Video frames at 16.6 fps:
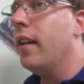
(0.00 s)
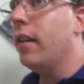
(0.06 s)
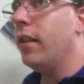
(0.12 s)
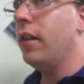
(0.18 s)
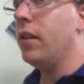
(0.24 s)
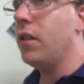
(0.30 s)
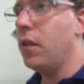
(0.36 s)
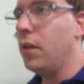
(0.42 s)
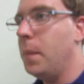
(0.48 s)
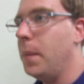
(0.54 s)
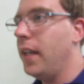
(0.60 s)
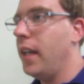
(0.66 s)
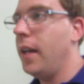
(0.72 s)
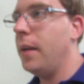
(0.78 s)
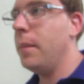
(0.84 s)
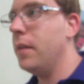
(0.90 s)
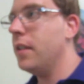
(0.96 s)
not 2
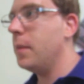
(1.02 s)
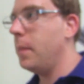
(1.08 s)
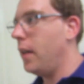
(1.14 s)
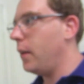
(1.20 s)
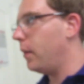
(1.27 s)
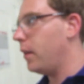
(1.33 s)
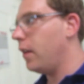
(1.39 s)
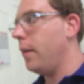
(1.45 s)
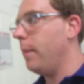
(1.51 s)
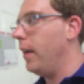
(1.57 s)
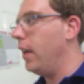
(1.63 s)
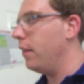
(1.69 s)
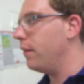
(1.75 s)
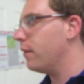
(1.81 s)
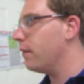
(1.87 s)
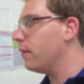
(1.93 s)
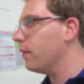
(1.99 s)
p.m. despite what I
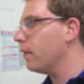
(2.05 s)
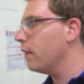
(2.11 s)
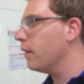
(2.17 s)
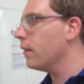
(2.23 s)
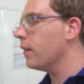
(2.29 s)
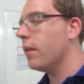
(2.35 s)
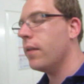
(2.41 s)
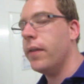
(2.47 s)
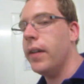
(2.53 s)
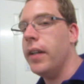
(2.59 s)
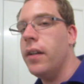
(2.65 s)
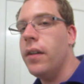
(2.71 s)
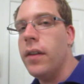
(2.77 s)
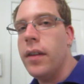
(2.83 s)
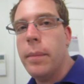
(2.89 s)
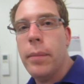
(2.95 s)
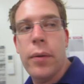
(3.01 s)
may have written
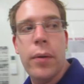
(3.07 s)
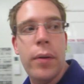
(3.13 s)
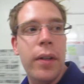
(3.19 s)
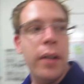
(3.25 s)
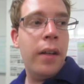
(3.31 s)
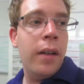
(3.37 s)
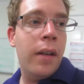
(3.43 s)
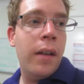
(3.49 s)
on the board.